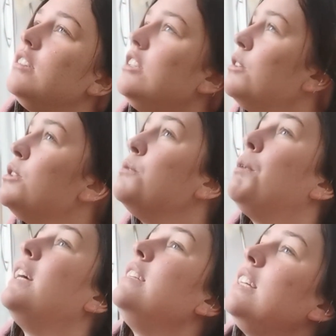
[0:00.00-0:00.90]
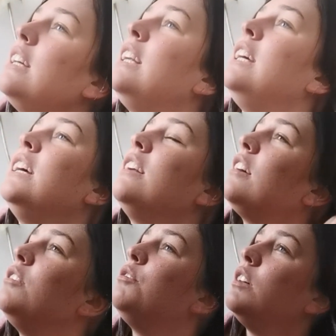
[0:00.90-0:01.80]
just basically I
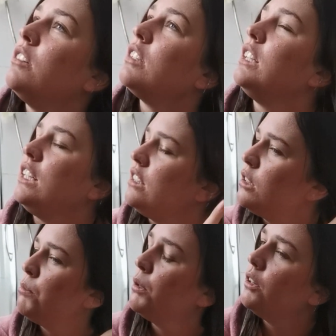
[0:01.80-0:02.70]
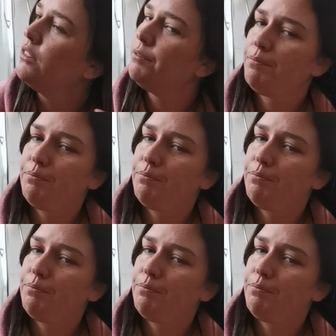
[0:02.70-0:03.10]
don't feel the need to put